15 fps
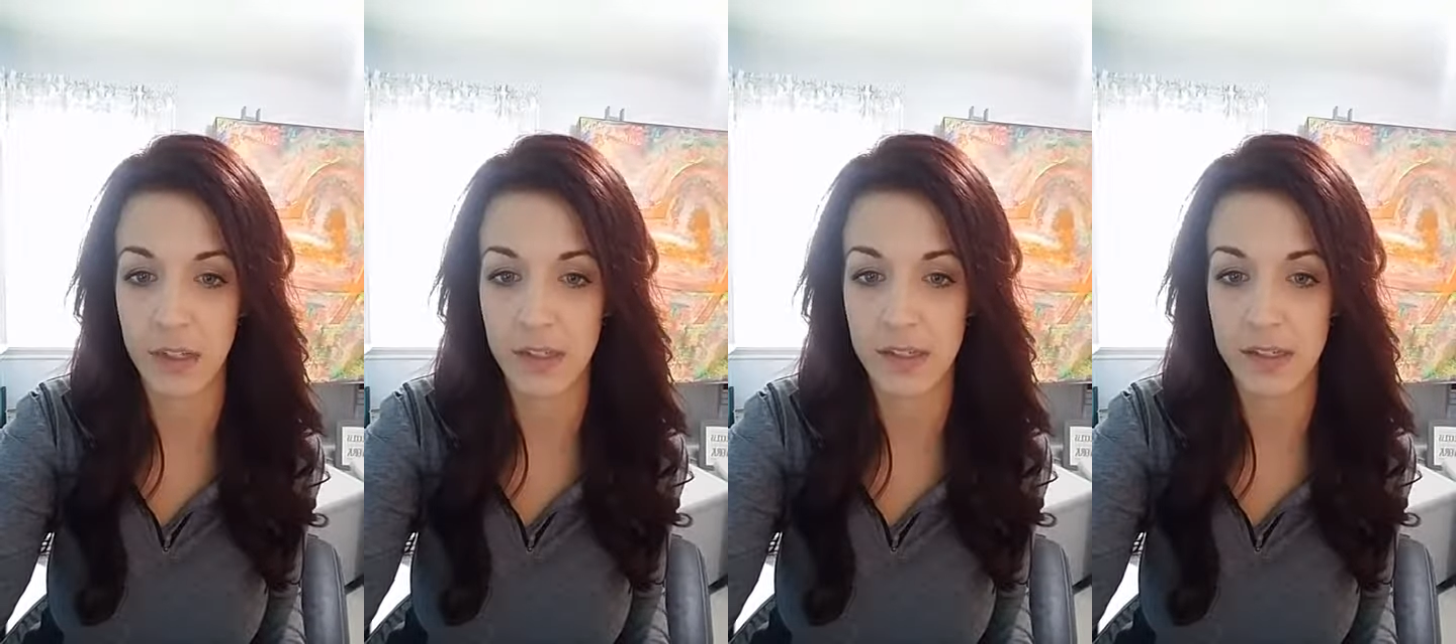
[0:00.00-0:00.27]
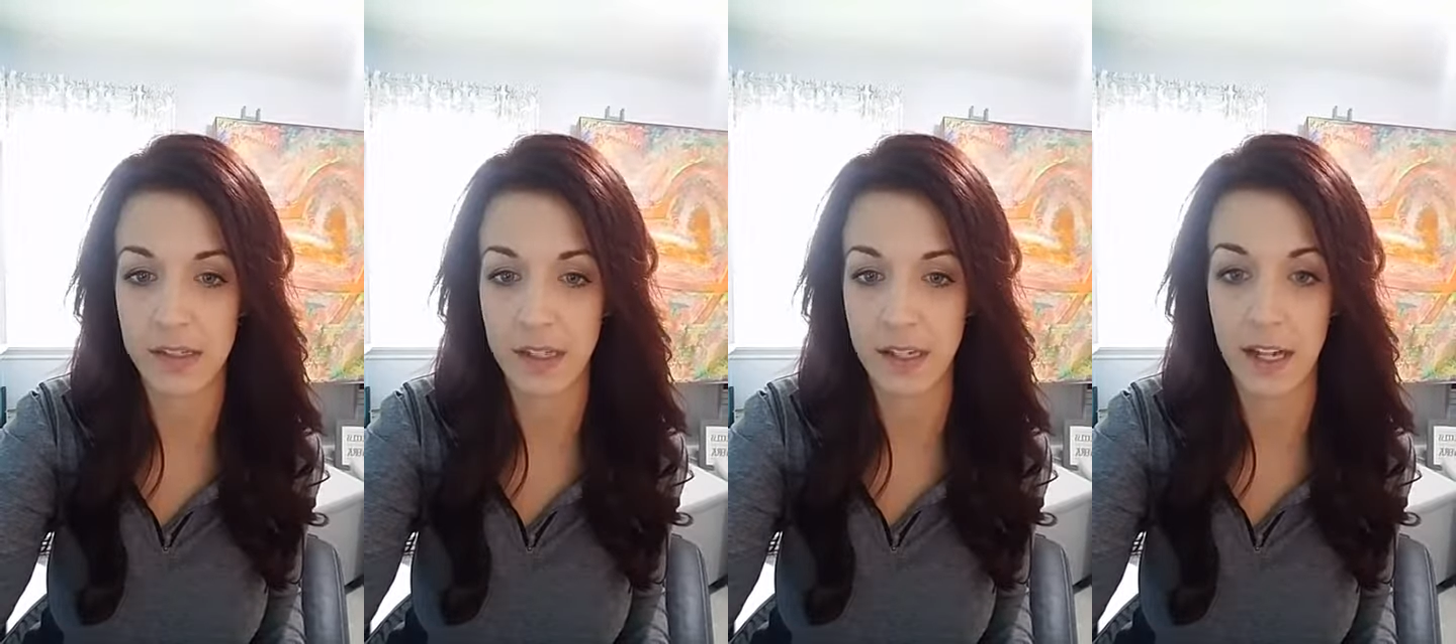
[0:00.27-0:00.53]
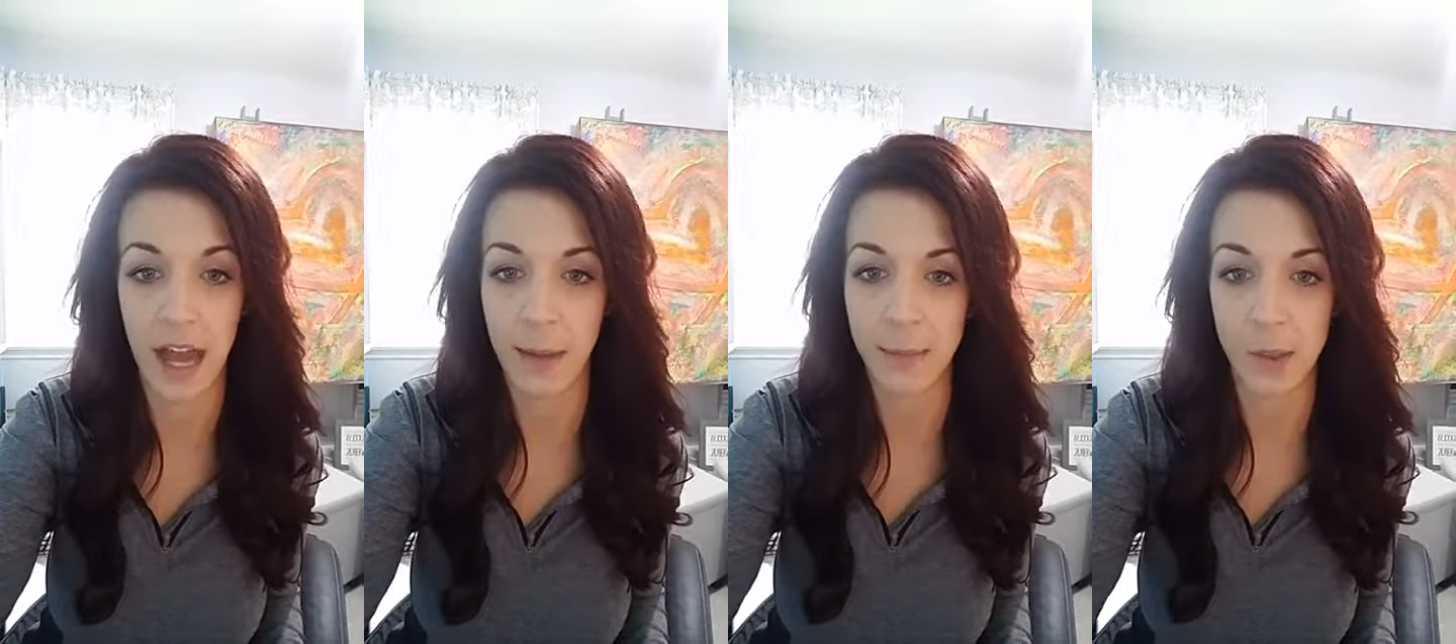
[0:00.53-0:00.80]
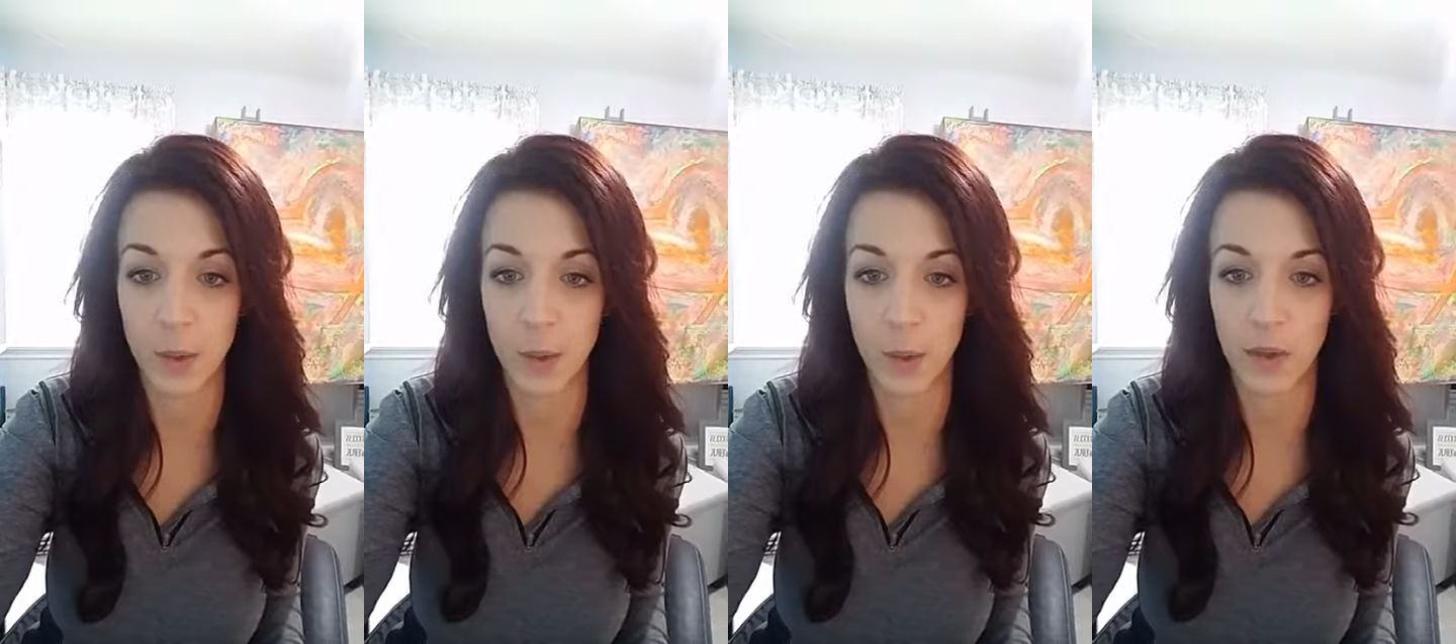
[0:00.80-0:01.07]
It's
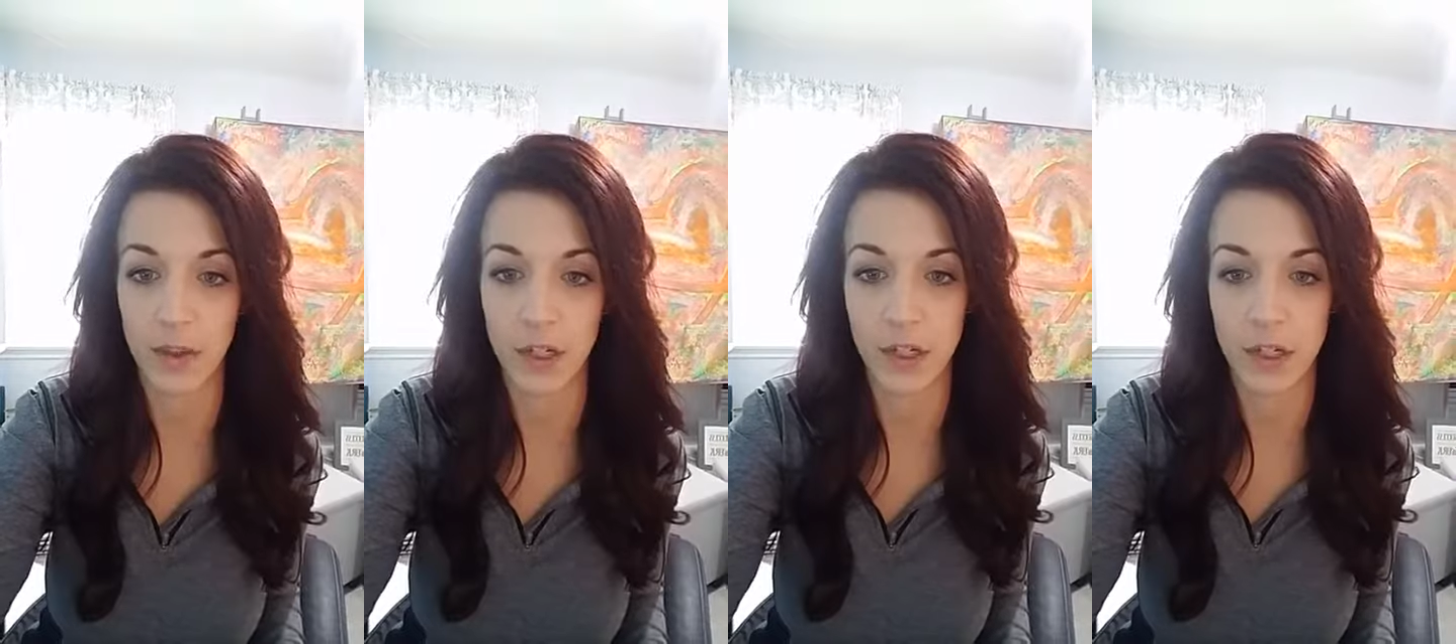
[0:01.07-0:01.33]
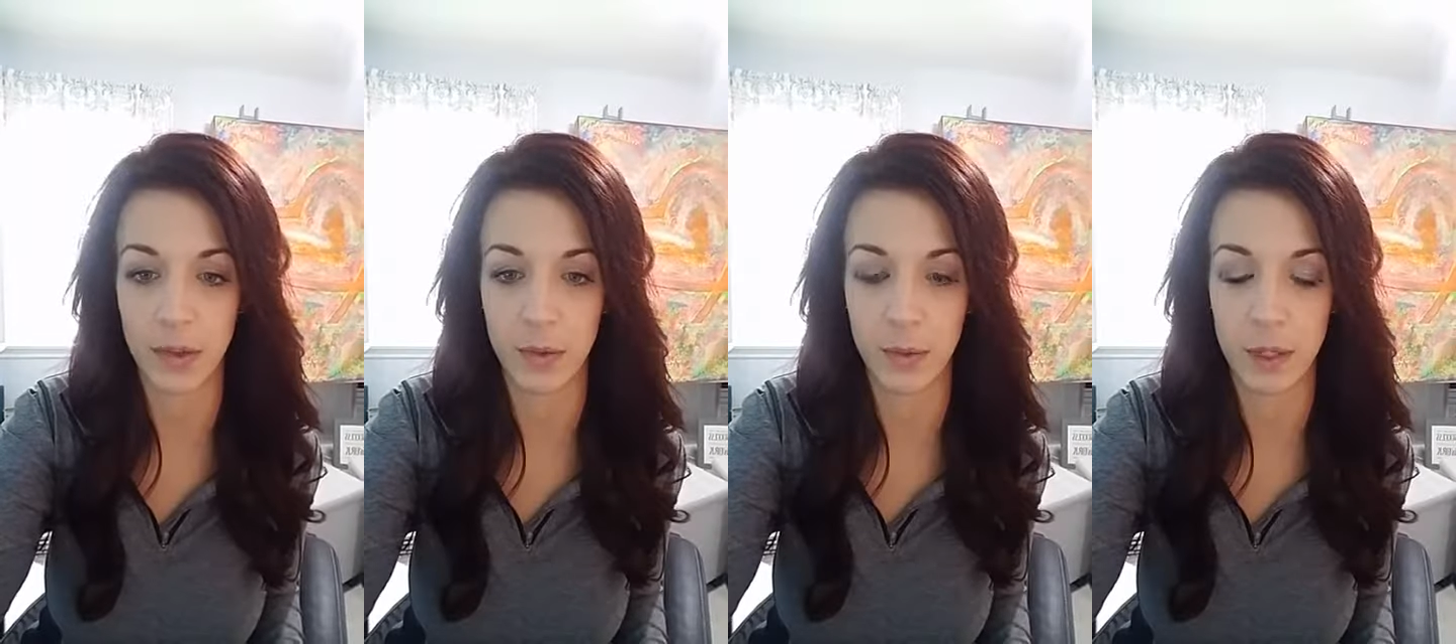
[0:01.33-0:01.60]
absolutely they do.